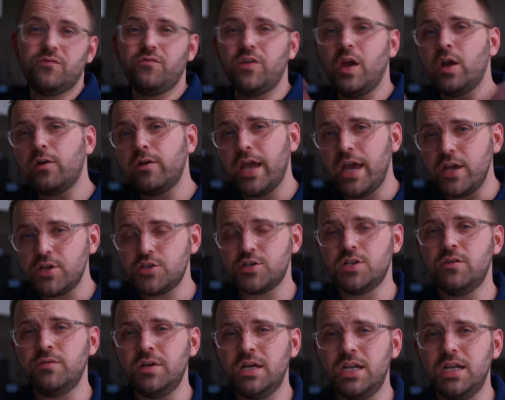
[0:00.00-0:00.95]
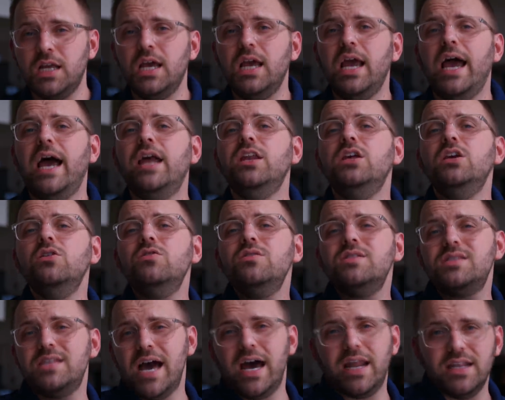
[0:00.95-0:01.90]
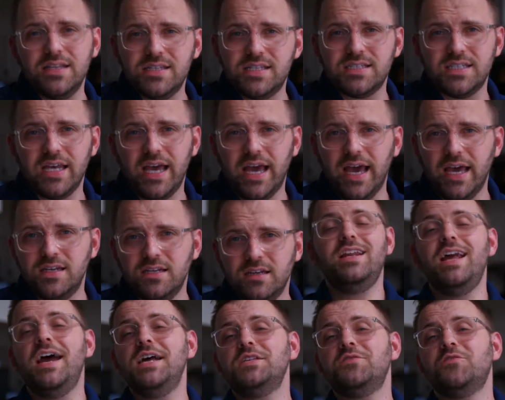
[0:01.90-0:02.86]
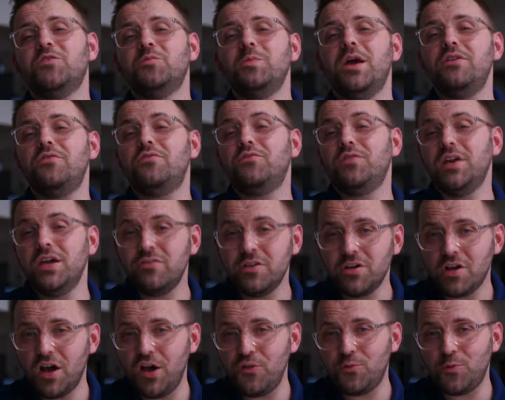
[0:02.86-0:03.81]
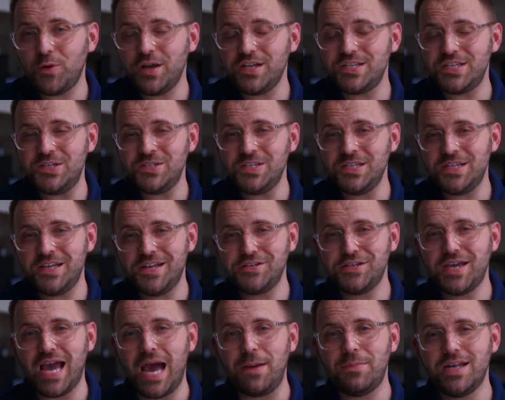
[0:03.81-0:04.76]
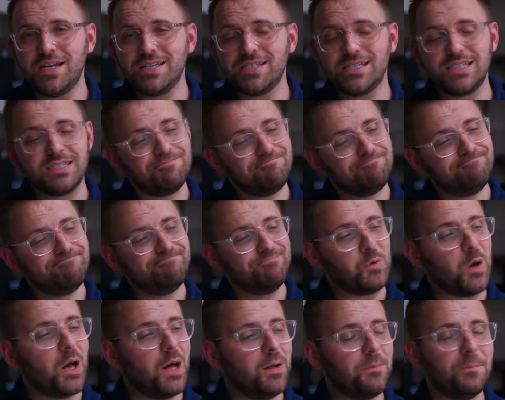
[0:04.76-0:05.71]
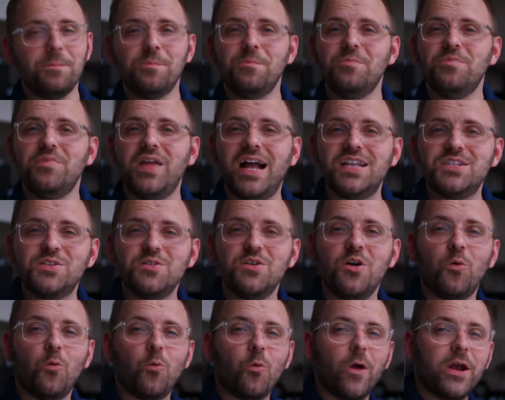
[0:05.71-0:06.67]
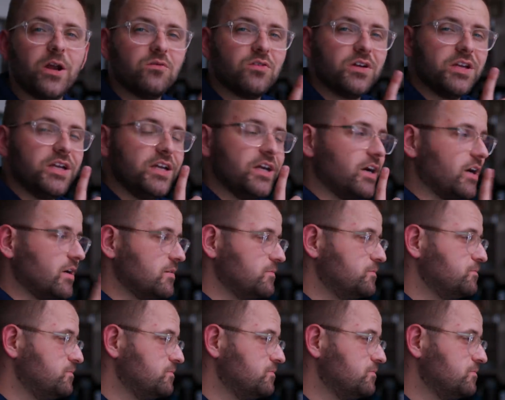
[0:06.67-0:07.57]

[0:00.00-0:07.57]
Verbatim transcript: a variation of it, and use that instead. And as for my favorite off-white to use in kitchen cabinets, well, that's right over here.